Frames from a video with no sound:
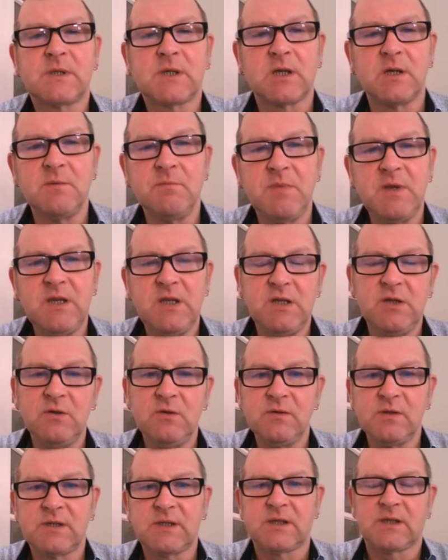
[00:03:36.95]
can be
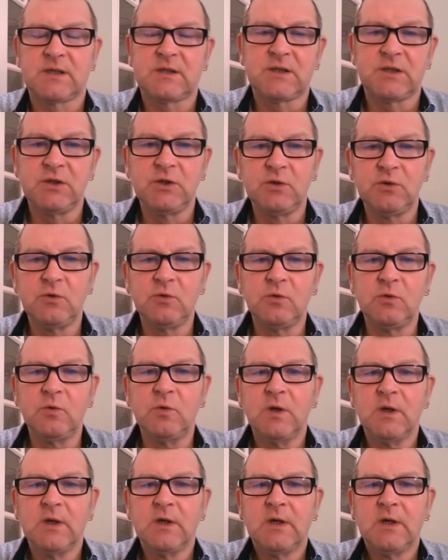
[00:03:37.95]
used to